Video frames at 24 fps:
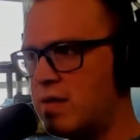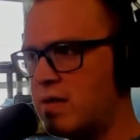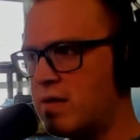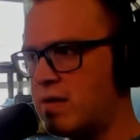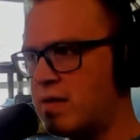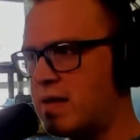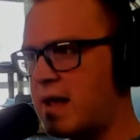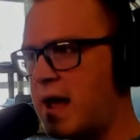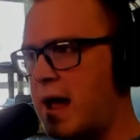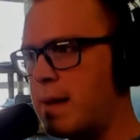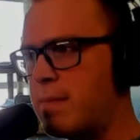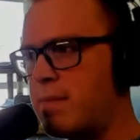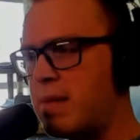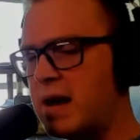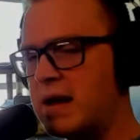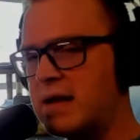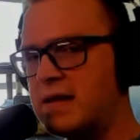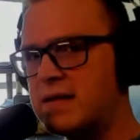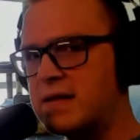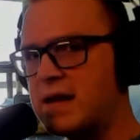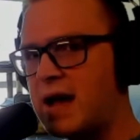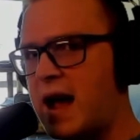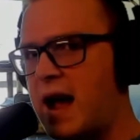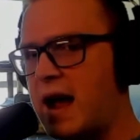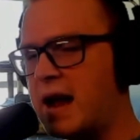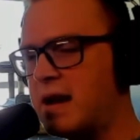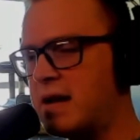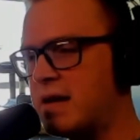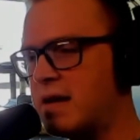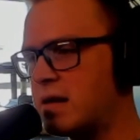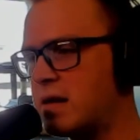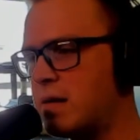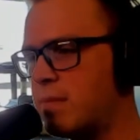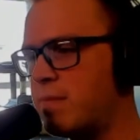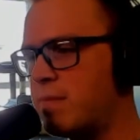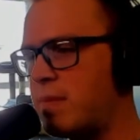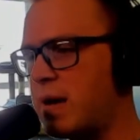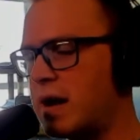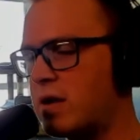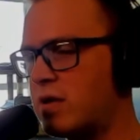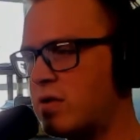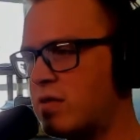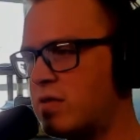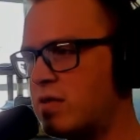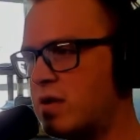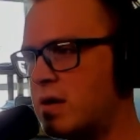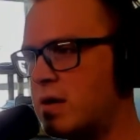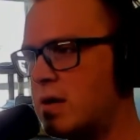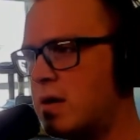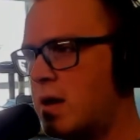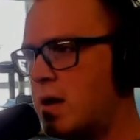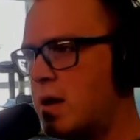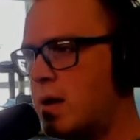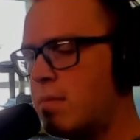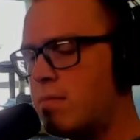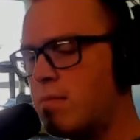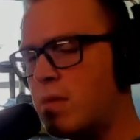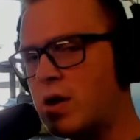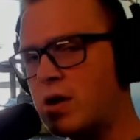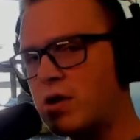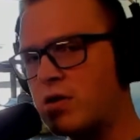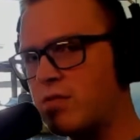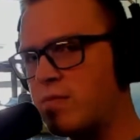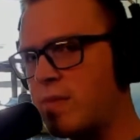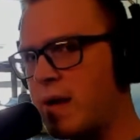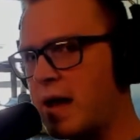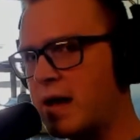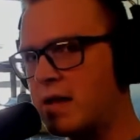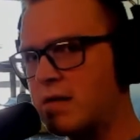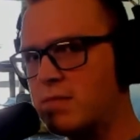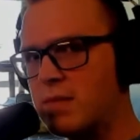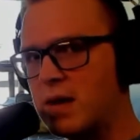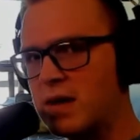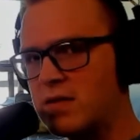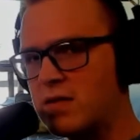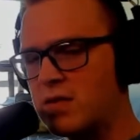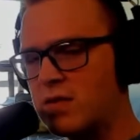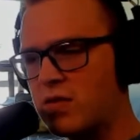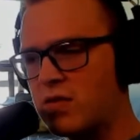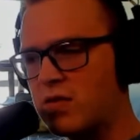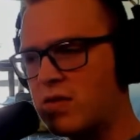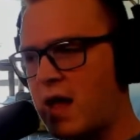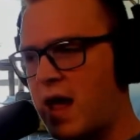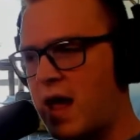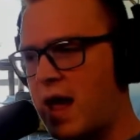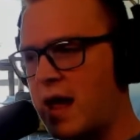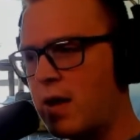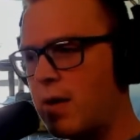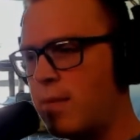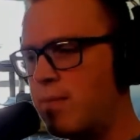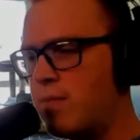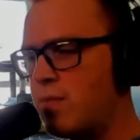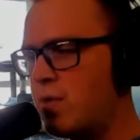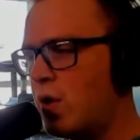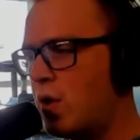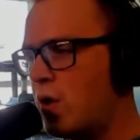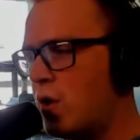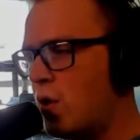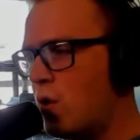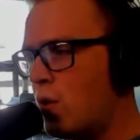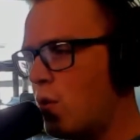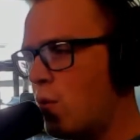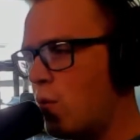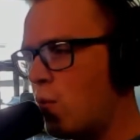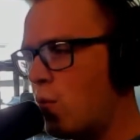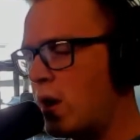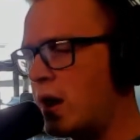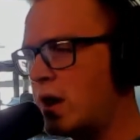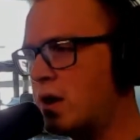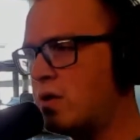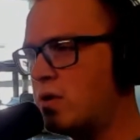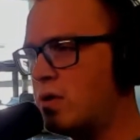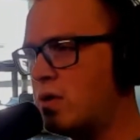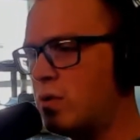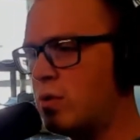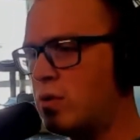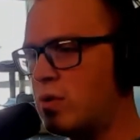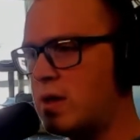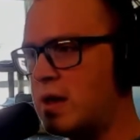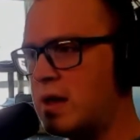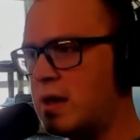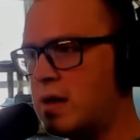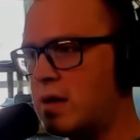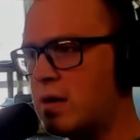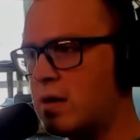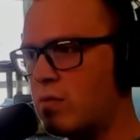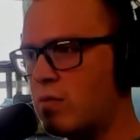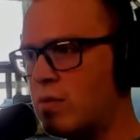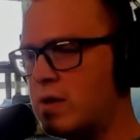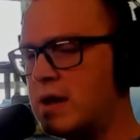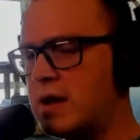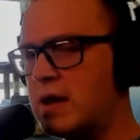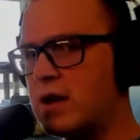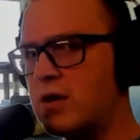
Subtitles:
Side by side in a comparison, Mark's Max Muscle style. Where do you think Regan